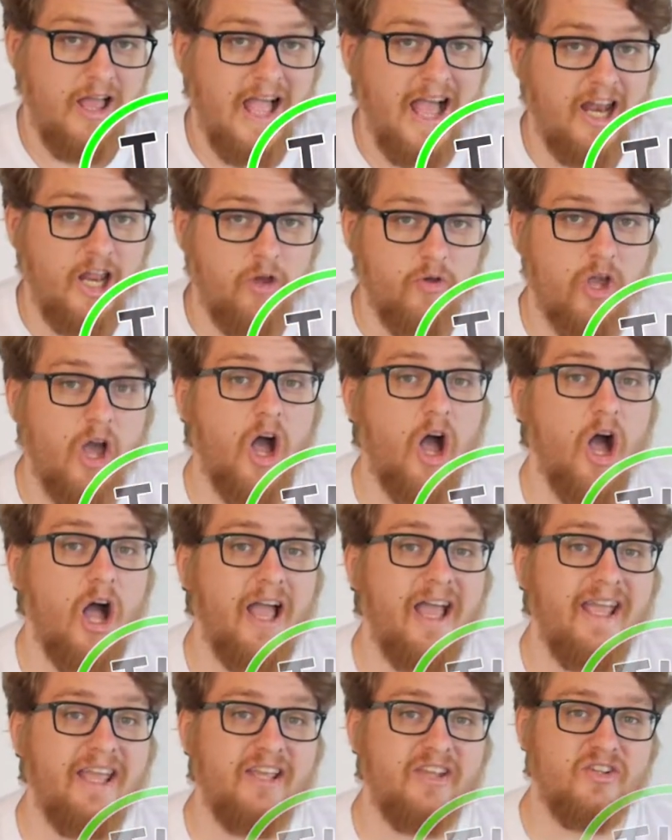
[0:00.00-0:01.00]
Hello
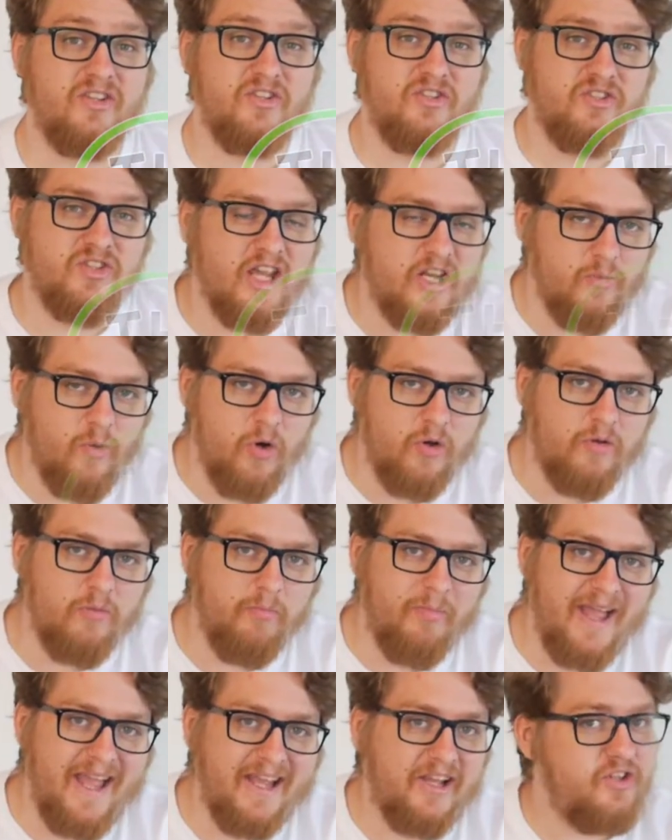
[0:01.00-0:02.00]
guys, and welcome
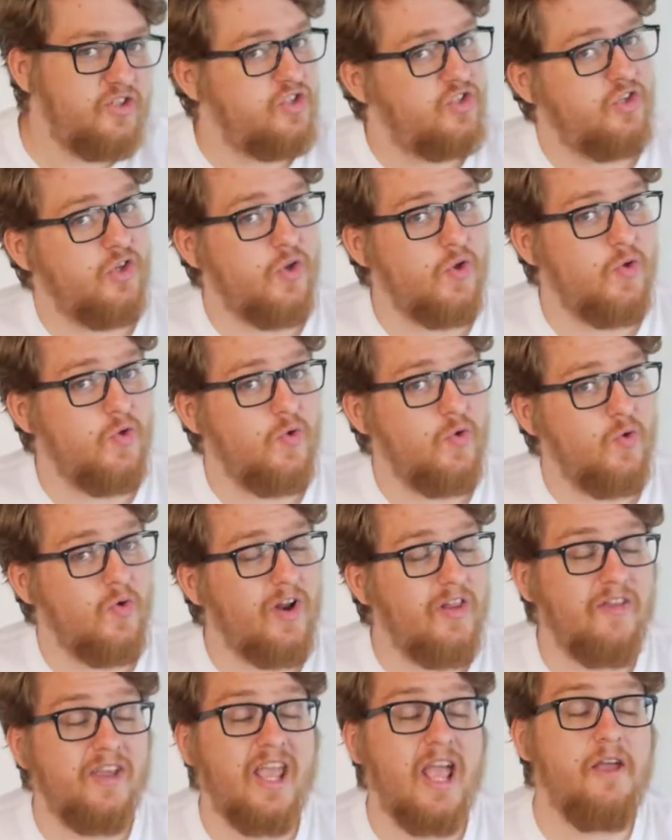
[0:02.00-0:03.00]
back to
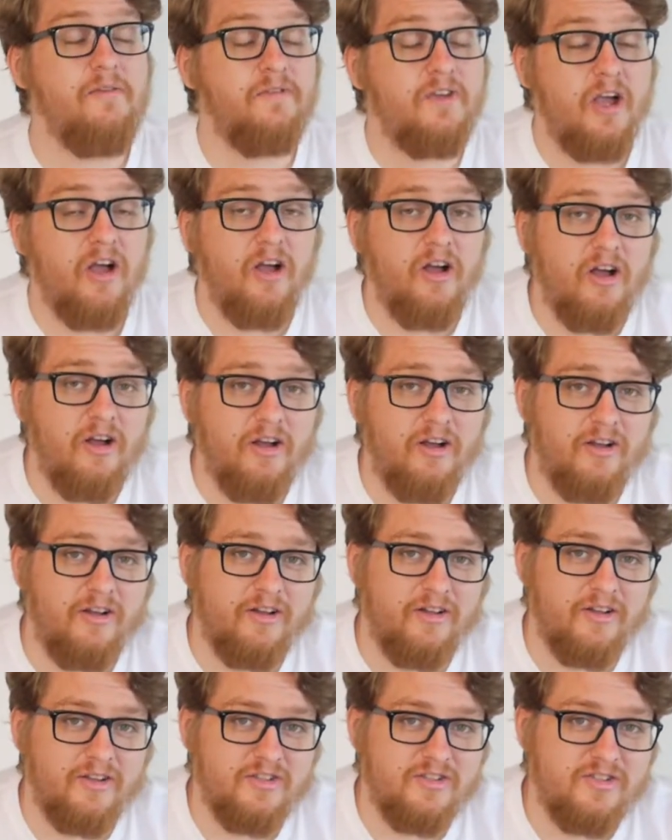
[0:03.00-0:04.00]
another
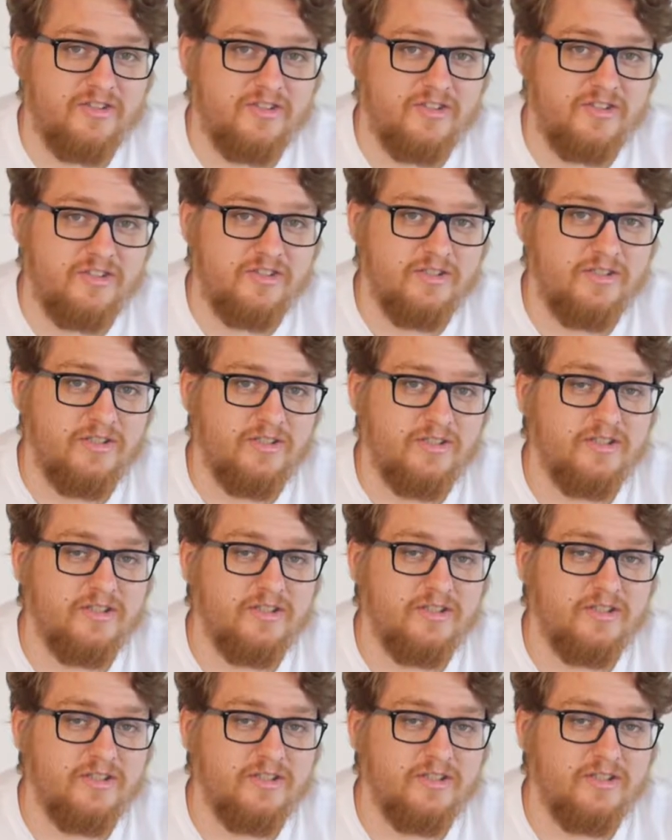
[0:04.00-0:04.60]
CaffCast!